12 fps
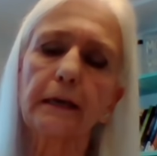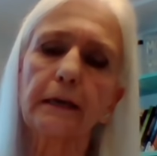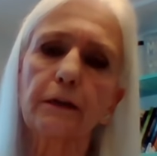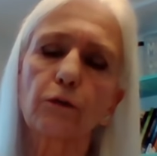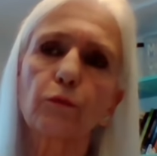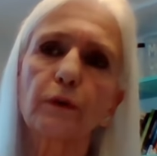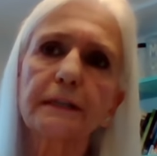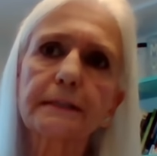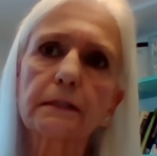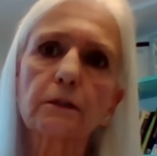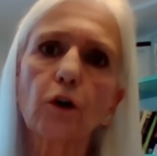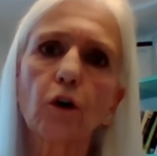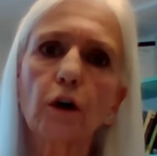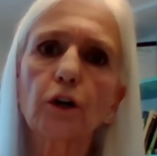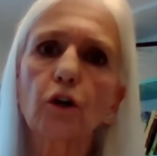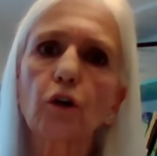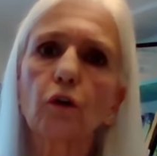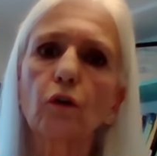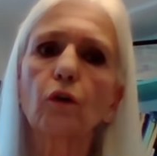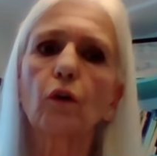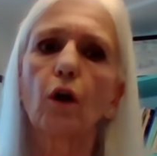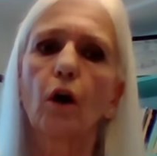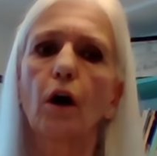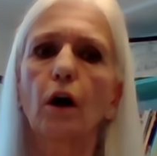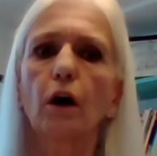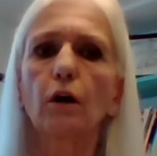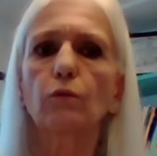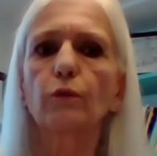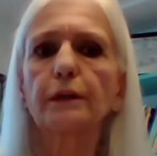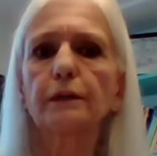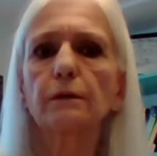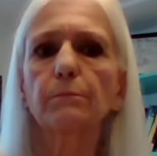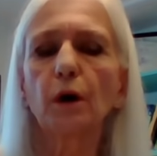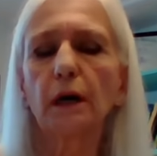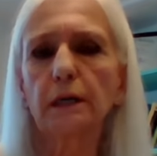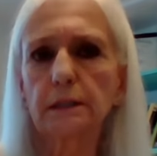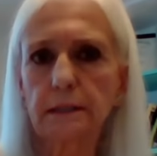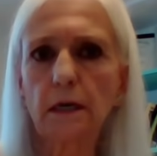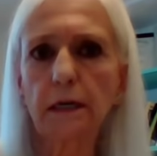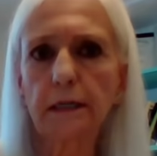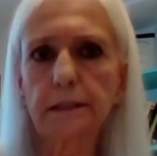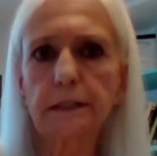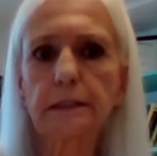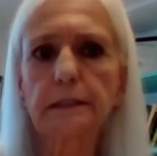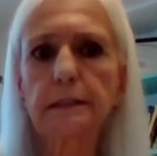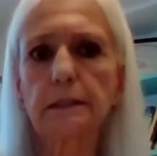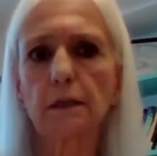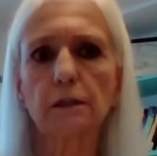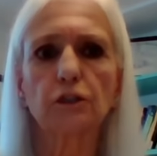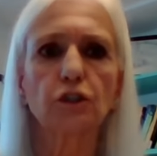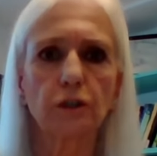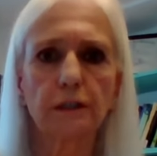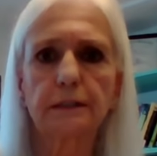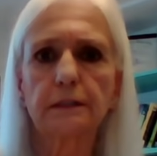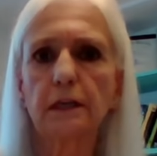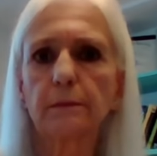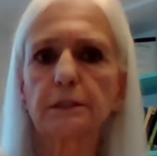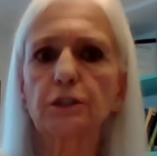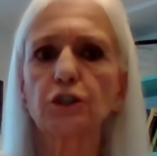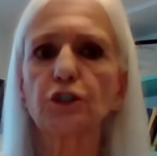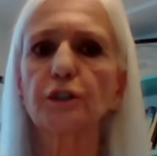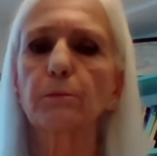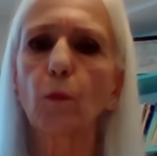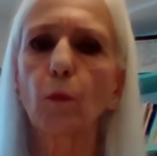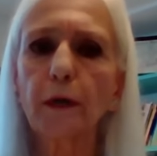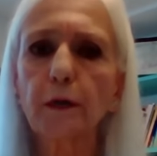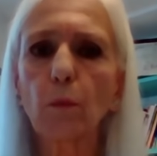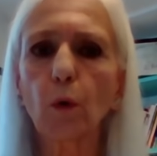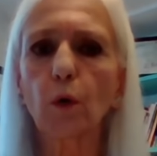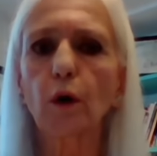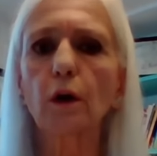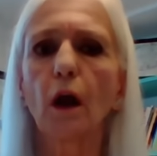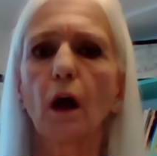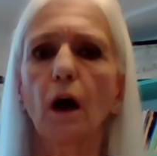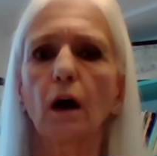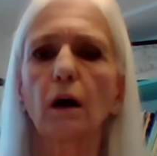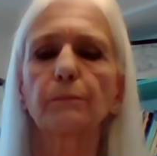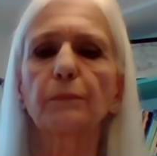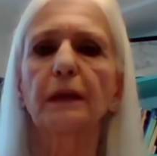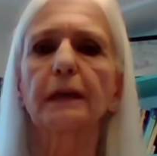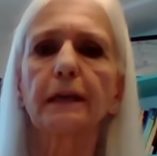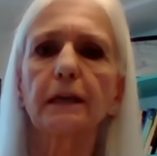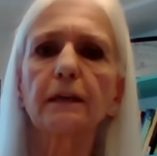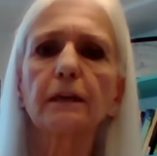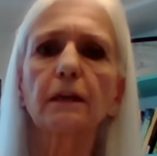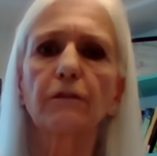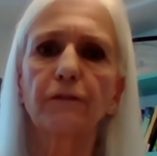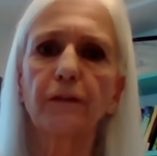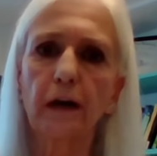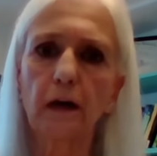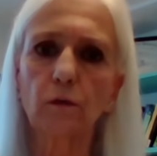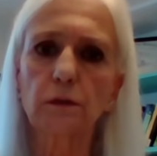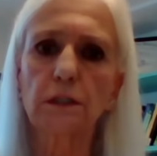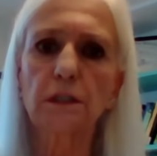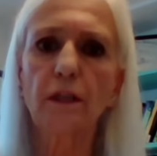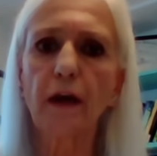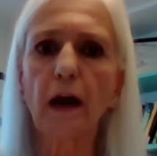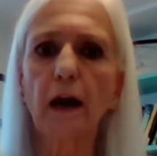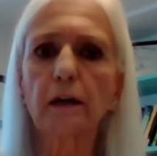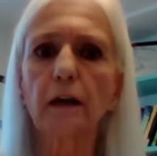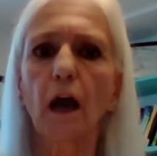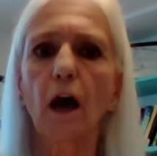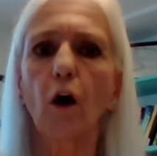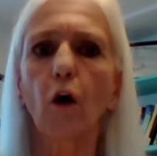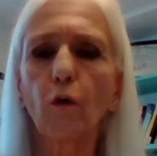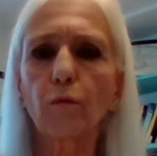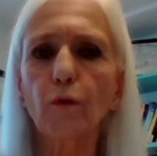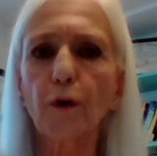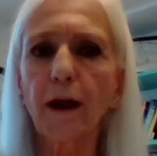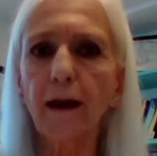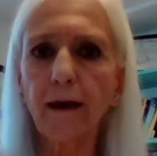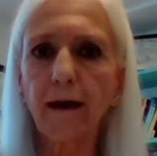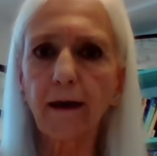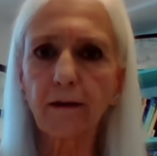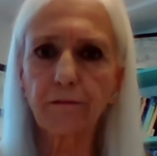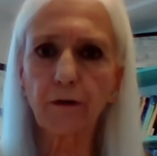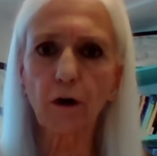in a recent article written by a scientist, his name is Jim Wigmore, he found that over half